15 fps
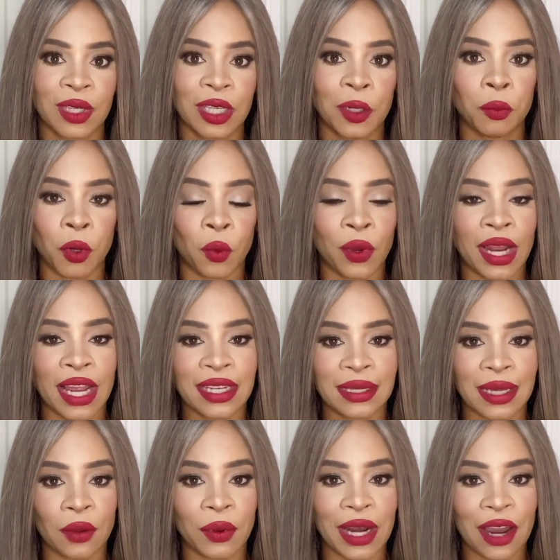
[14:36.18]
But when
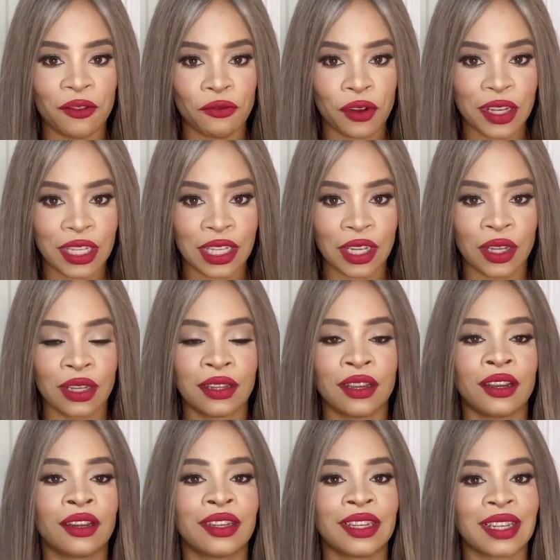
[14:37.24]
I rinsed
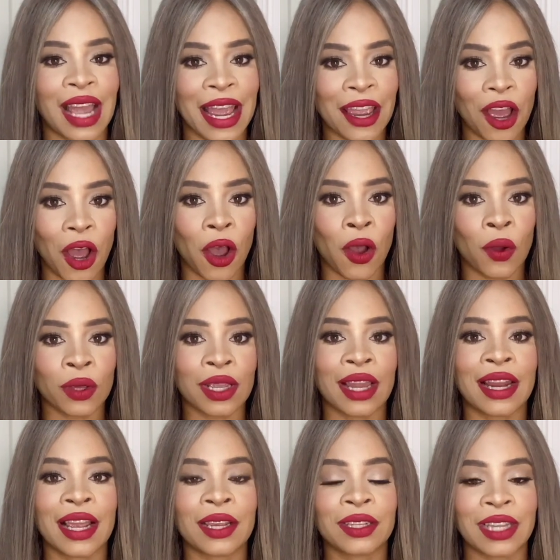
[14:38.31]
the dye out and
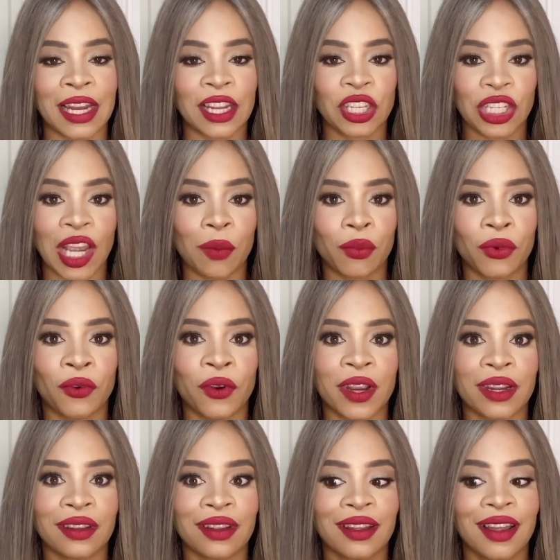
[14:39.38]
I started
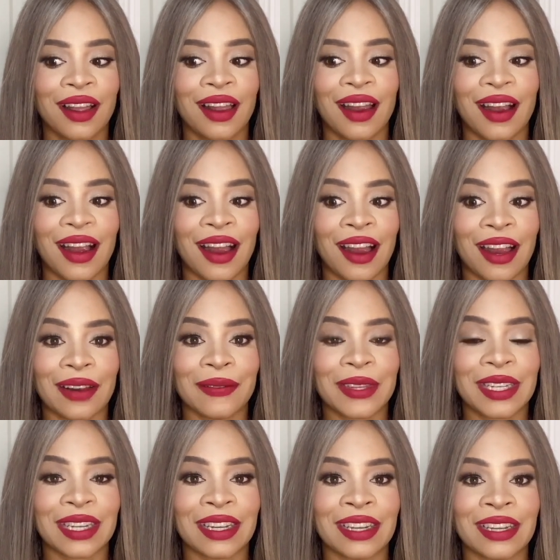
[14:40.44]
shampooing,
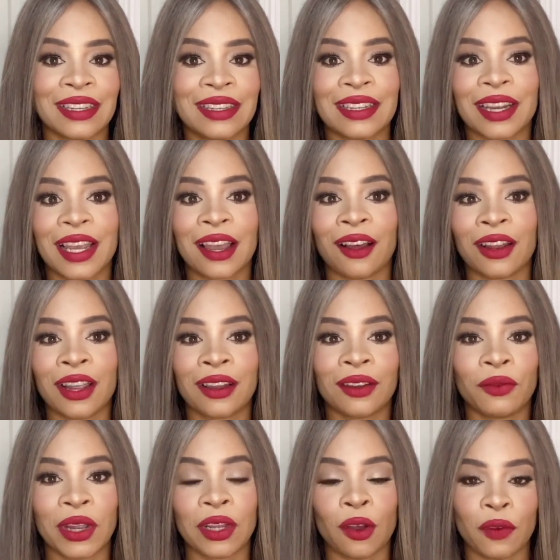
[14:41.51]
the color,
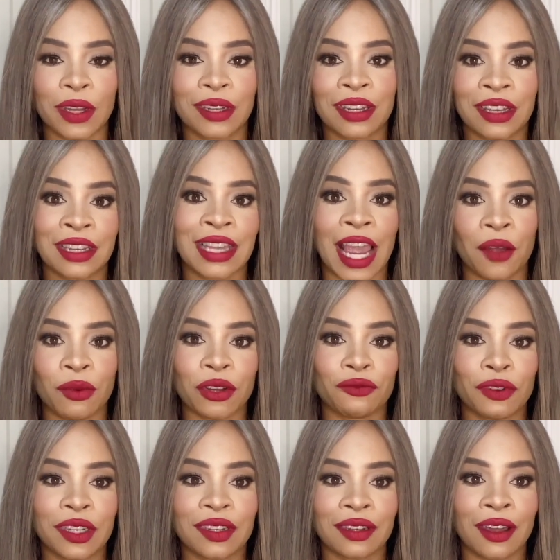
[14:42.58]
well, obviously the dye was
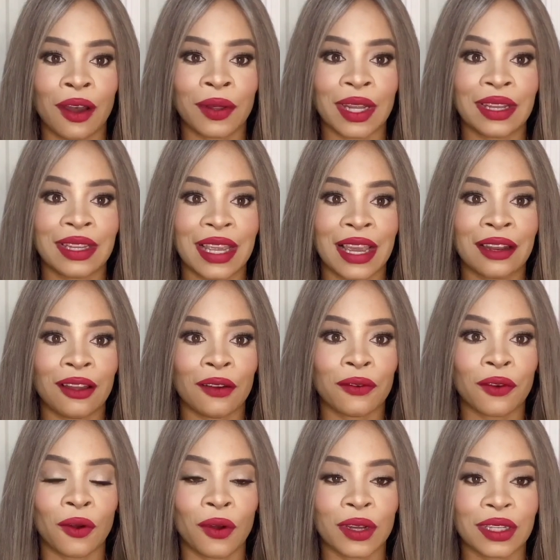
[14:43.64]
rinsing out, and then of
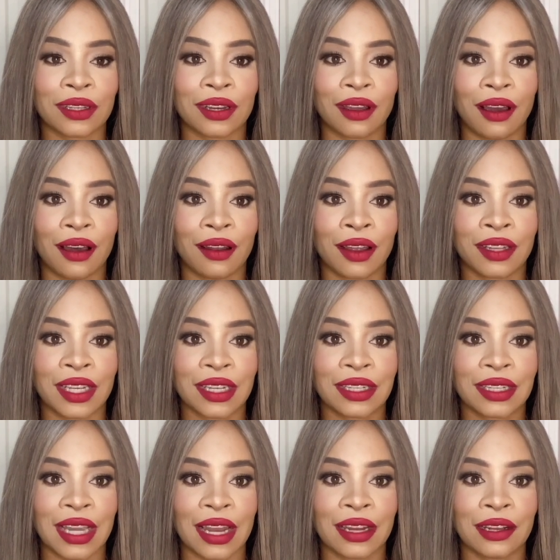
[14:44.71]
course the color just
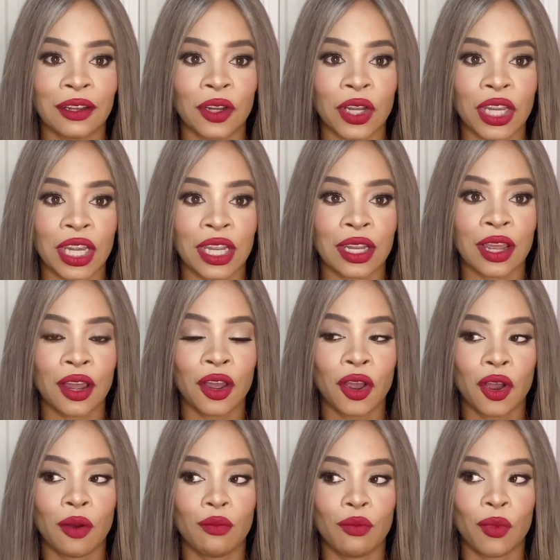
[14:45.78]
started looking
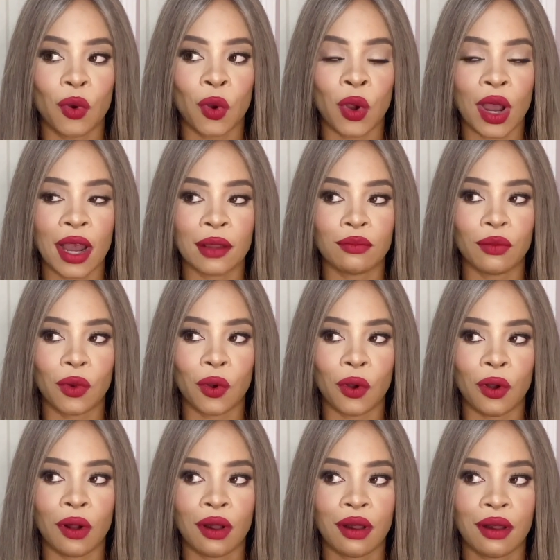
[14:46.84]
more and
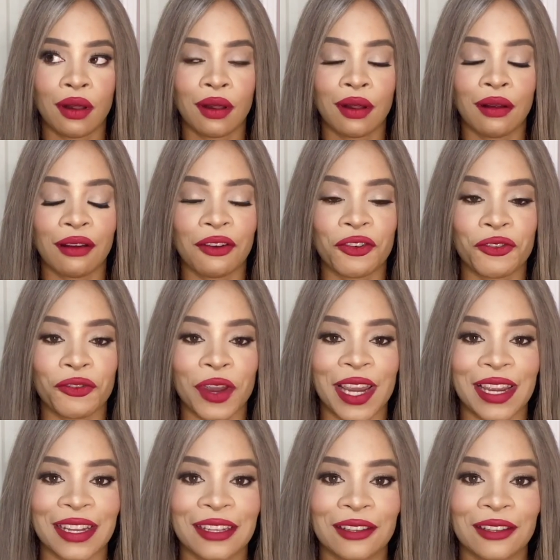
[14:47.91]
more gray.